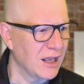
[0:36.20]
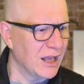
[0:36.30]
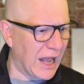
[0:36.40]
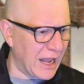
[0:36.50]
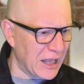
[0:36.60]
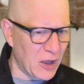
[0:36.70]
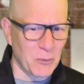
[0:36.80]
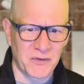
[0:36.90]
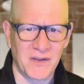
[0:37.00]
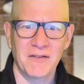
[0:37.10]
I
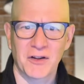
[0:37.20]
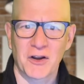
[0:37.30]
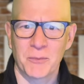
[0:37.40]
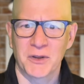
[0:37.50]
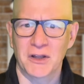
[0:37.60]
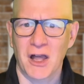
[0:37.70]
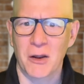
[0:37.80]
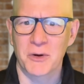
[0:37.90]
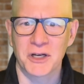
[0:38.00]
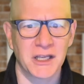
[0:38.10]
helped save the company a lot
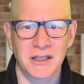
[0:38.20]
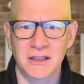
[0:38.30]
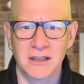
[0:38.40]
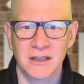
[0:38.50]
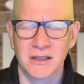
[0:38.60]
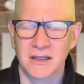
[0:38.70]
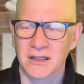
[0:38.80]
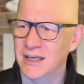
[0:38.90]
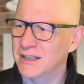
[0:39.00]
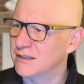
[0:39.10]
of money, and
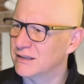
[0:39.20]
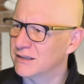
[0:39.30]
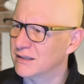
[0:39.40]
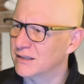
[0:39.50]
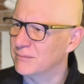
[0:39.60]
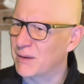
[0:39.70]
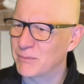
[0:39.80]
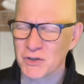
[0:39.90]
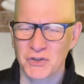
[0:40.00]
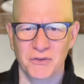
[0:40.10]
I'm
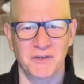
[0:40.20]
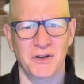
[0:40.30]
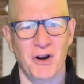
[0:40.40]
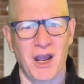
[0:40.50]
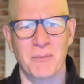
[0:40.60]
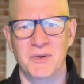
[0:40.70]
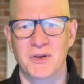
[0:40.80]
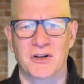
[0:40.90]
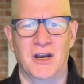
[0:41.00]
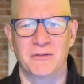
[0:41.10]
not sure if they were happy or
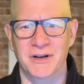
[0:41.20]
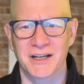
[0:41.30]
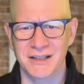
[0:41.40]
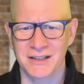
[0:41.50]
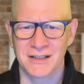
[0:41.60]
not, right?